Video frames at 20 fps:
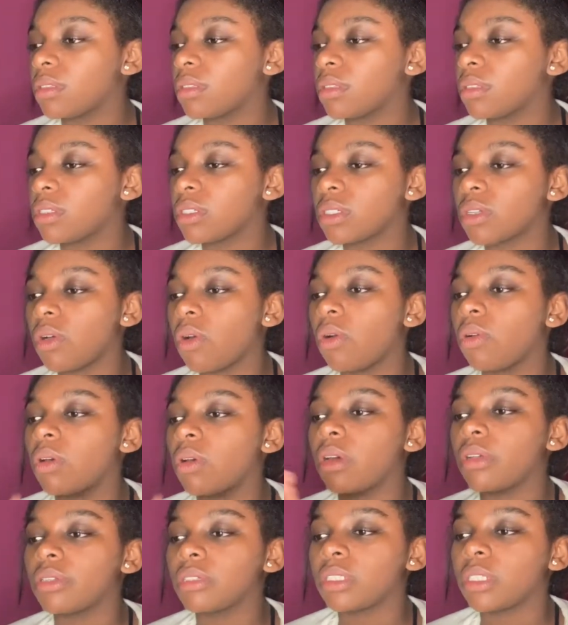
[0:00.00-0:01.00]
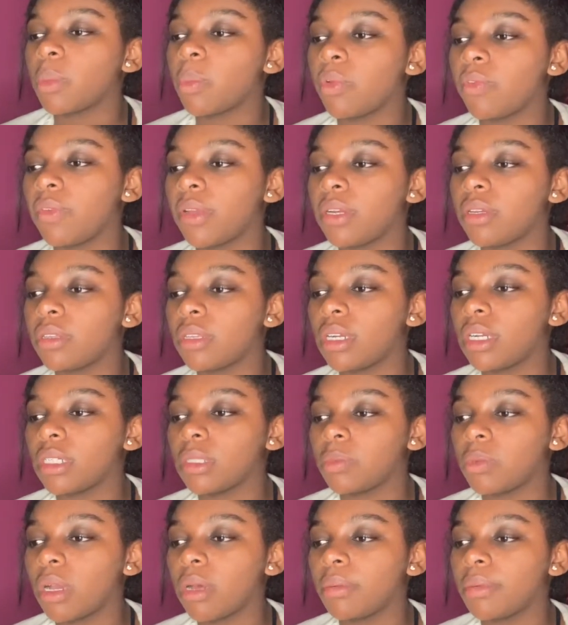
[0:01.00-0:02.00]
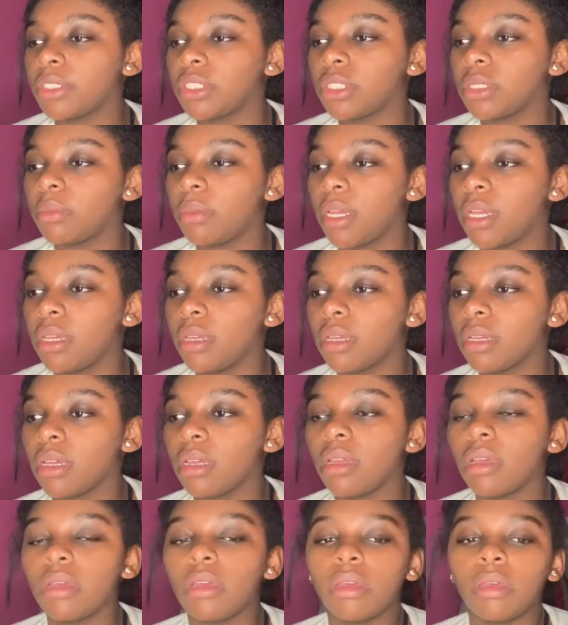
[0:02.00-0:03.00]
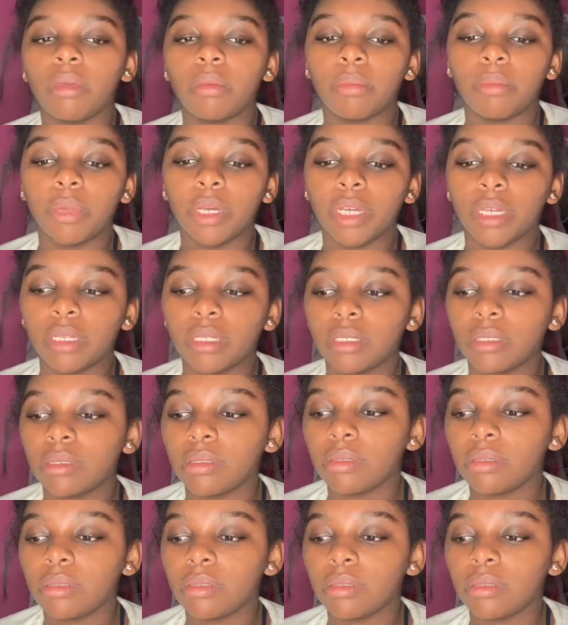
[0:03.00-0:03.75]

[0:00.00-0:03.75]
There's a whole other separate video that I probably should make, but